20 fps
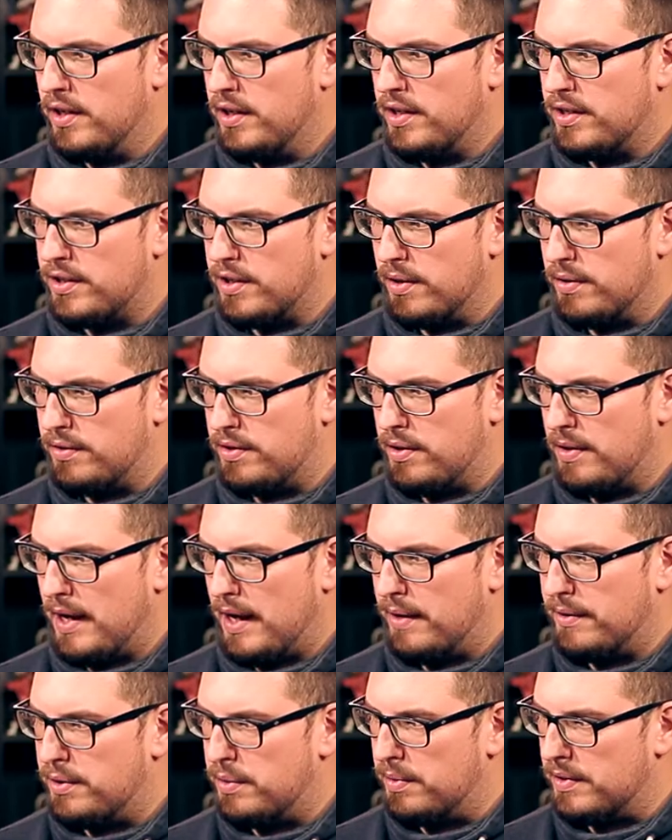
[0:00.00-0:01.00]
Shows you
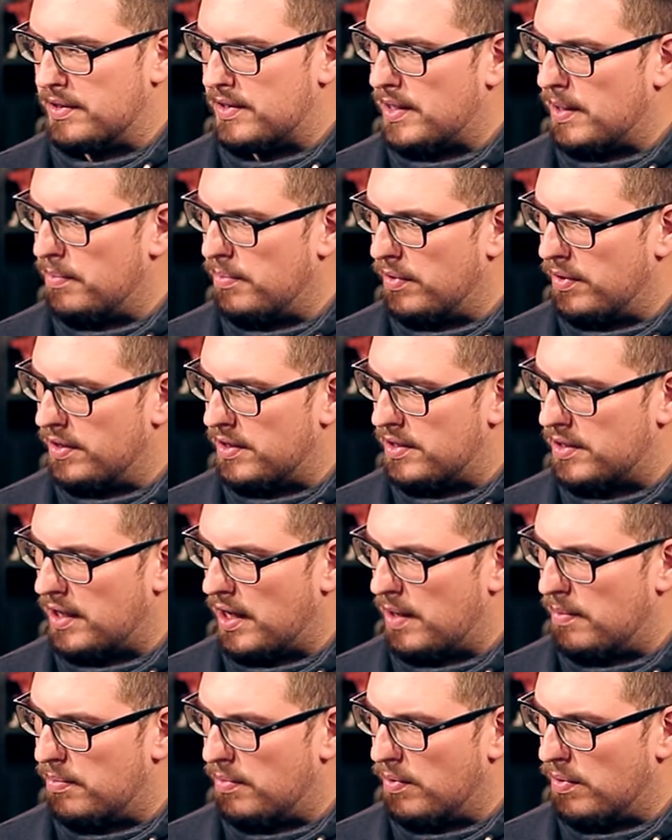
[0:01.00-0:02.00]
how to assemble the
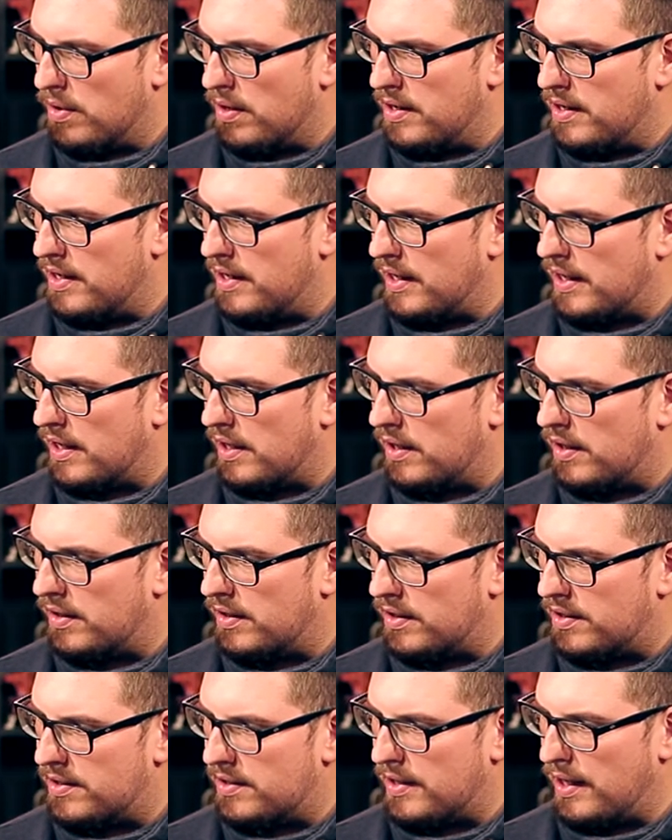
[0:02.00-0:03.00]
skateboard, and
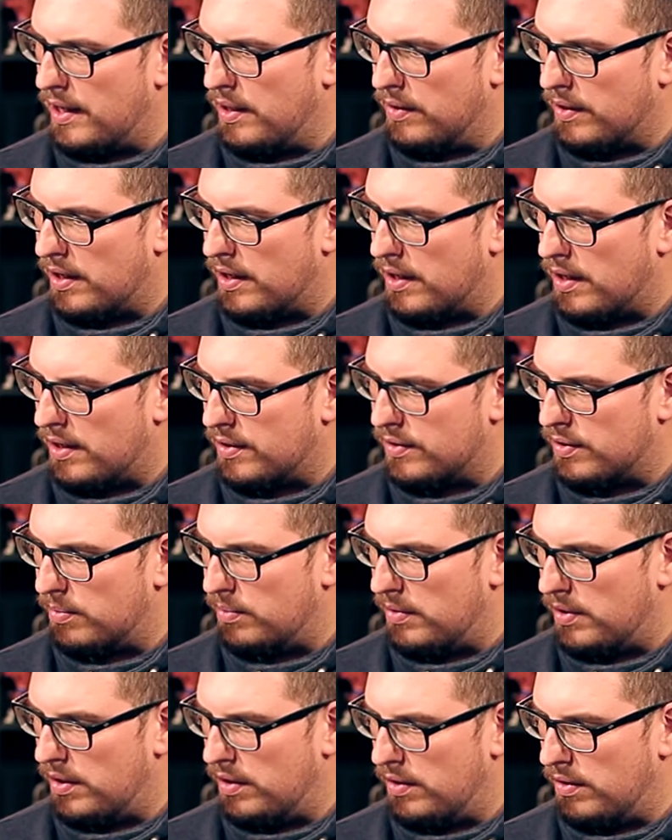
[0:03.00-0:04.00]
the sail can also
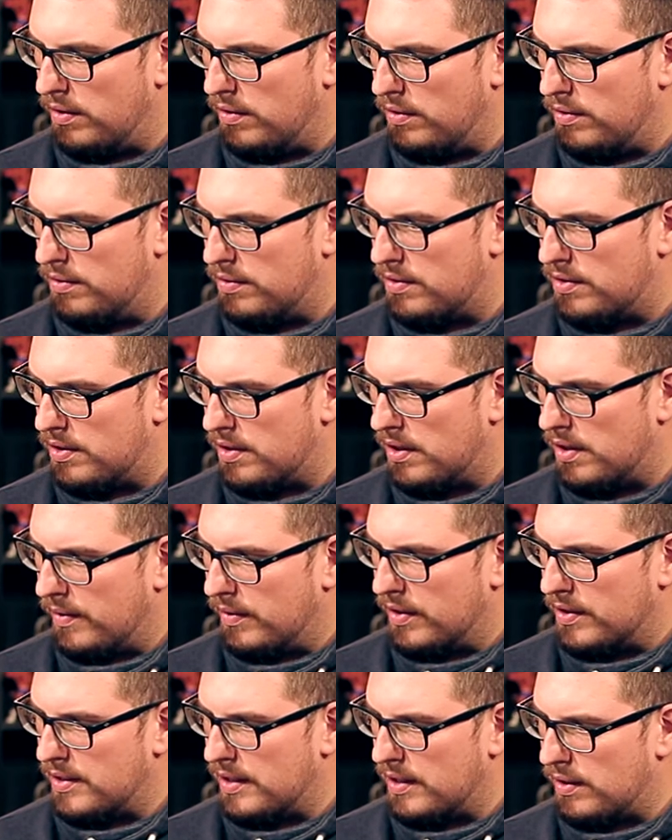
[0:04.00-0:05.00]
be used.
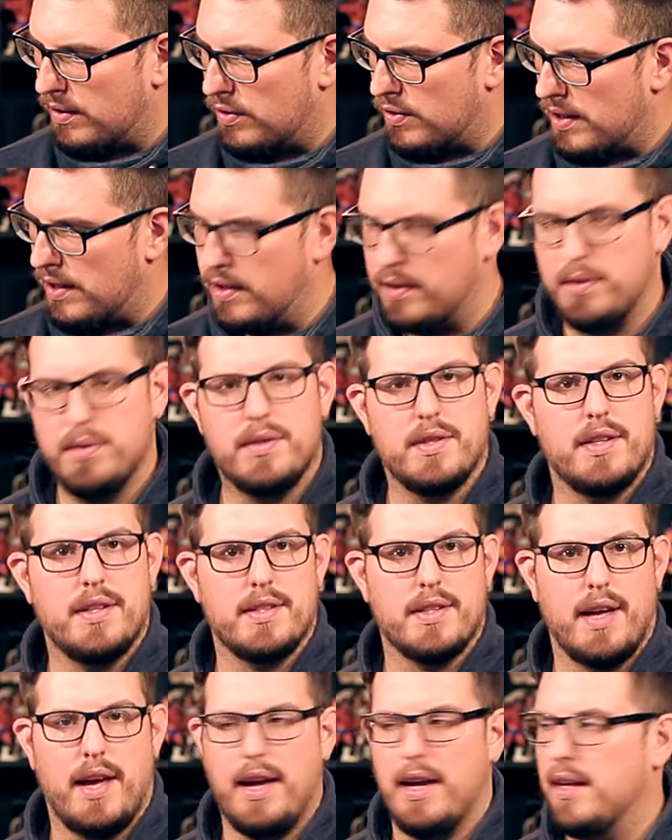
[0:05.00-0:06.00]
Looks like they're trying to use it as
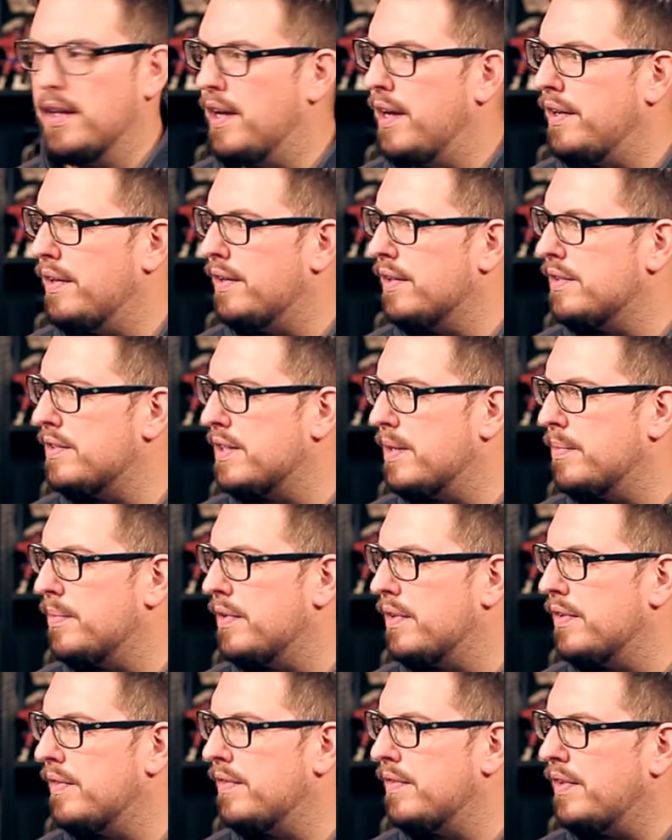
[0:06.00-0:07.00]
a hang glider or
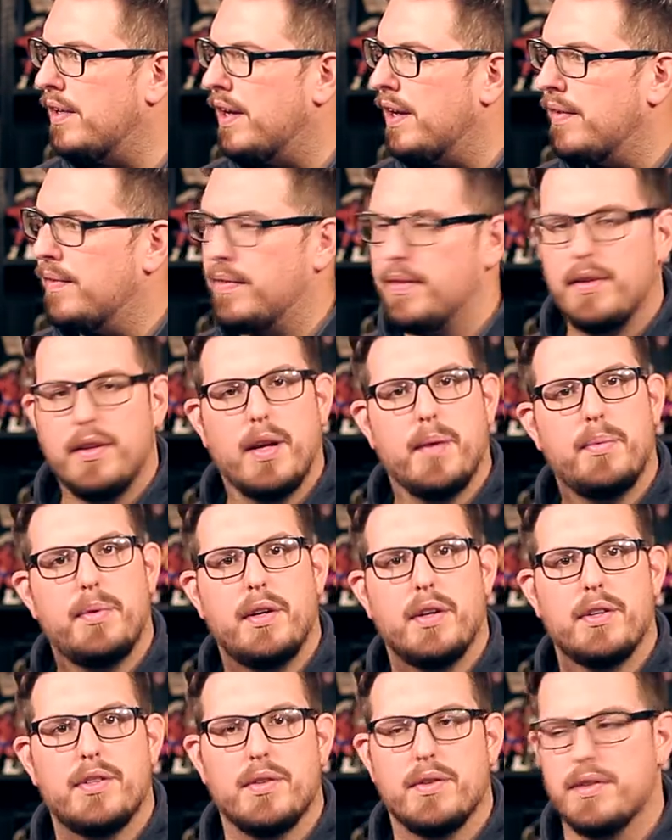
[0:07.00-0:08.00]
something. Yeah, up
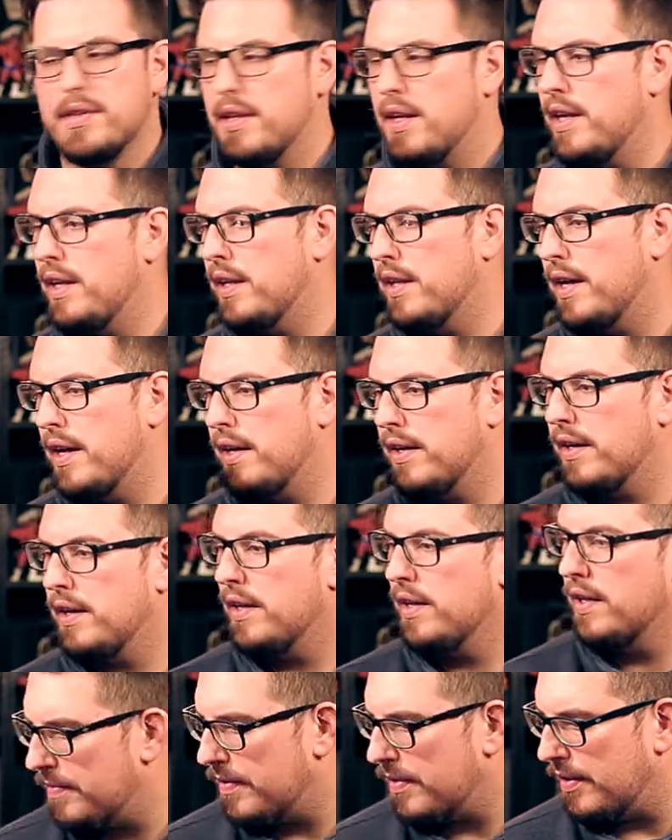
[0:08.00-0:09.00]
here it shows the hang glider.
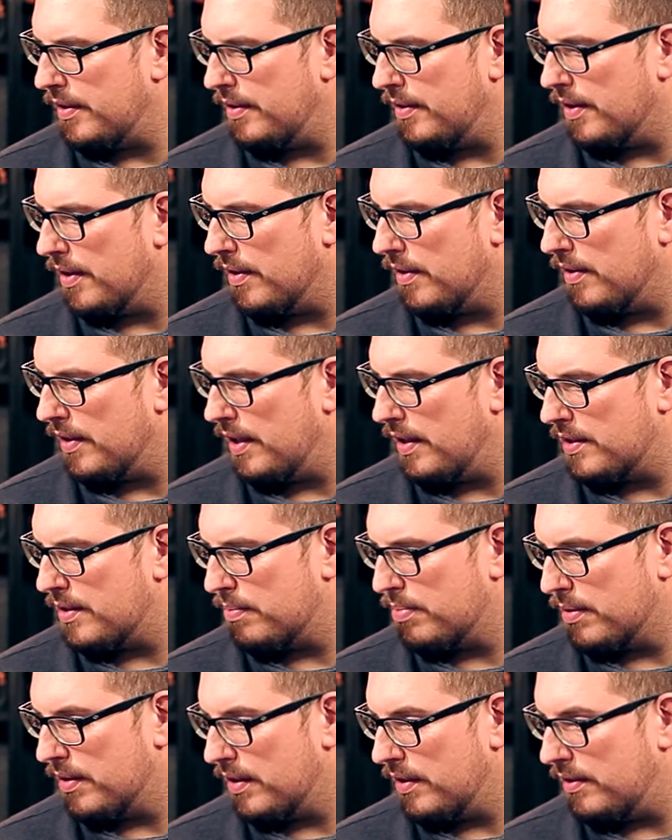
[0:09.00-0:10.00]
You know, it's a
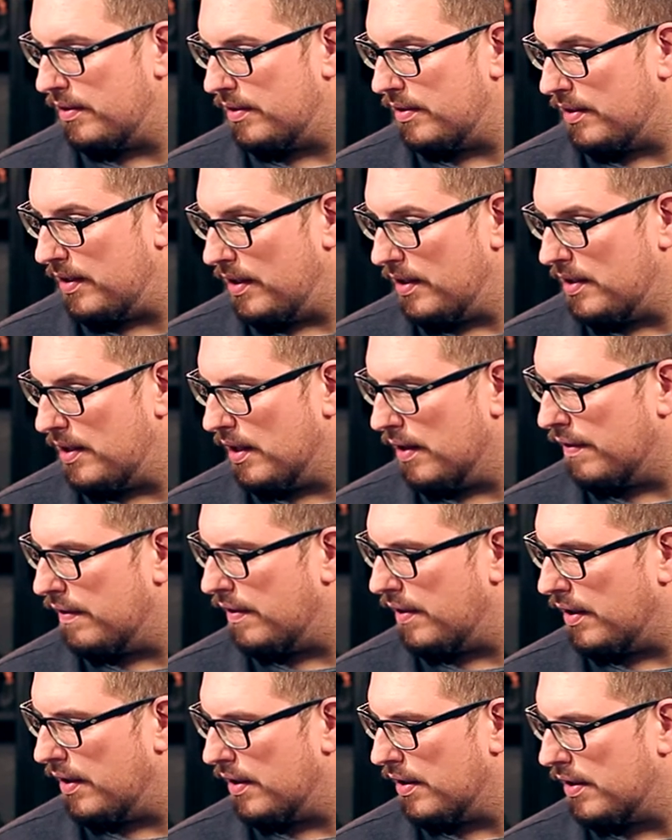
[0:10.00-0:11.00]
pretty detailed
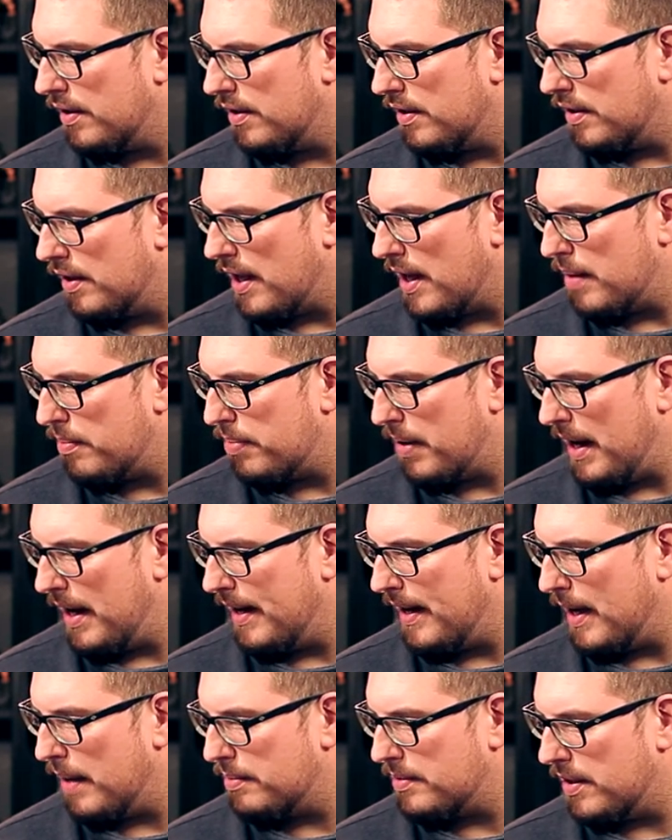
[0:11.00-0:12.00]
figure. A lot of
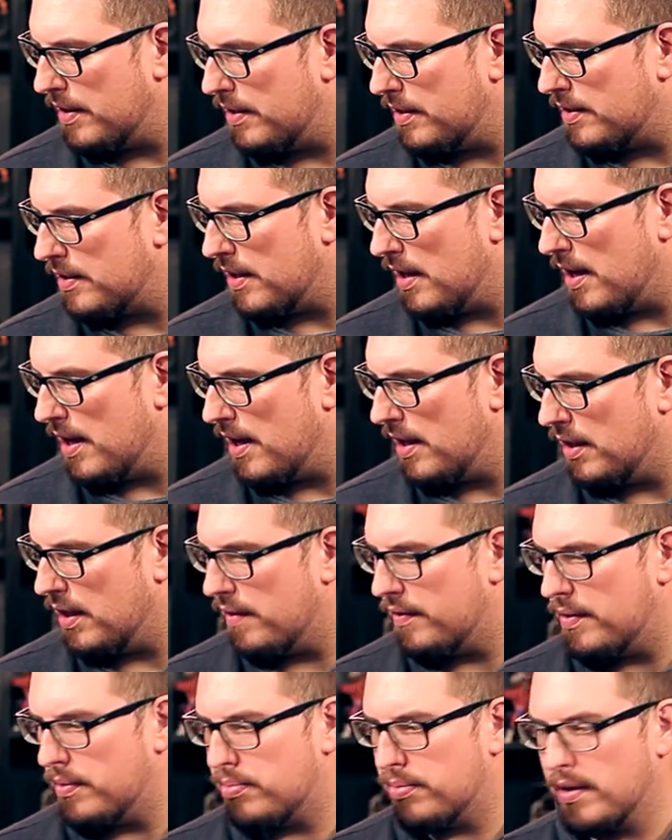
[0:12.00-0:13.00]
paint apps on this guy. I
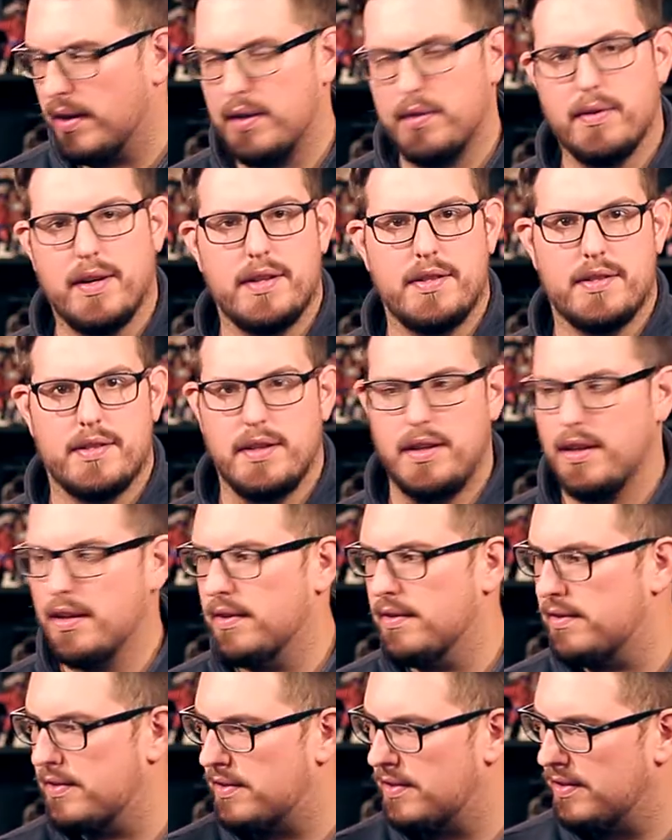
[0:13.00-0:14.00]
love the bright red
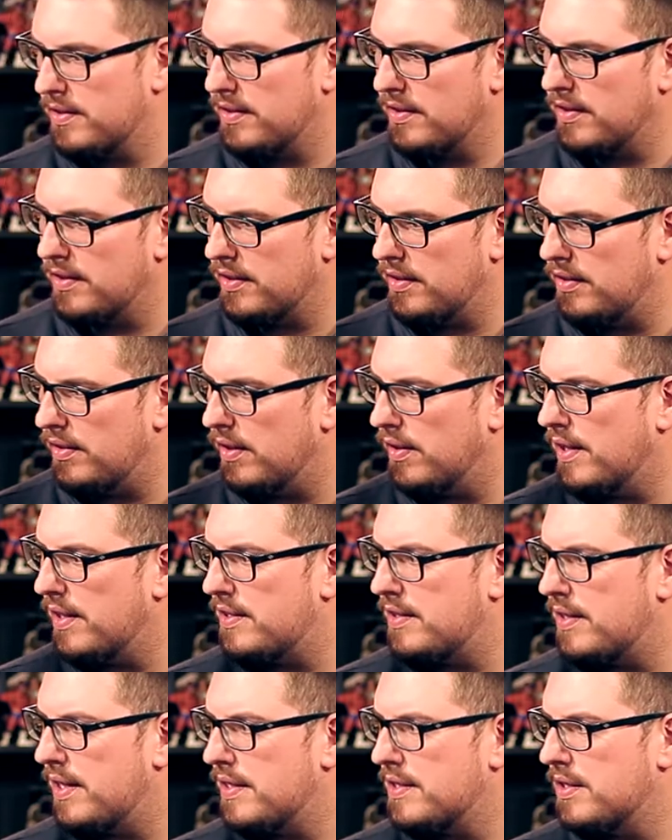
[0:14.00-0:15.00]
sneakers. You know,
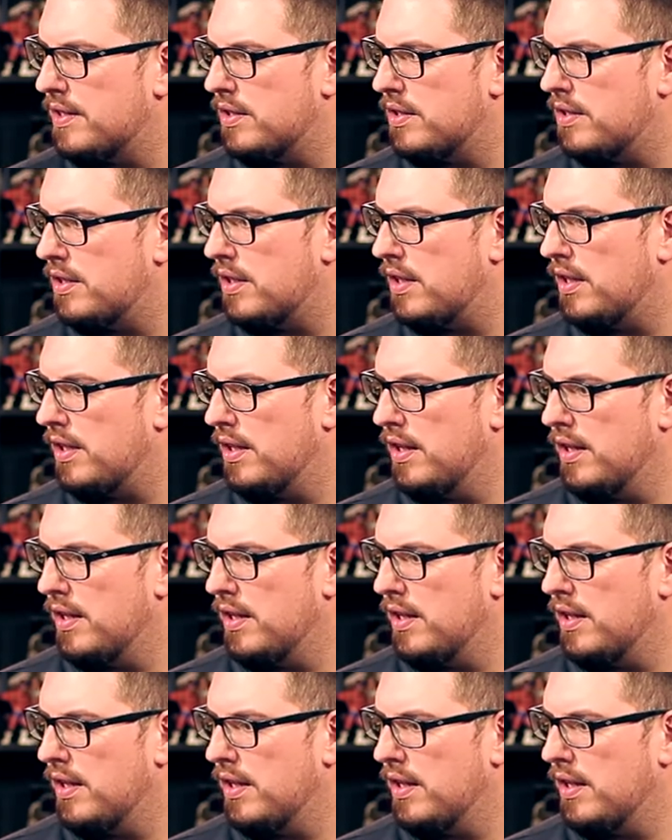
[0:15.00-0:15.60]
that's legit.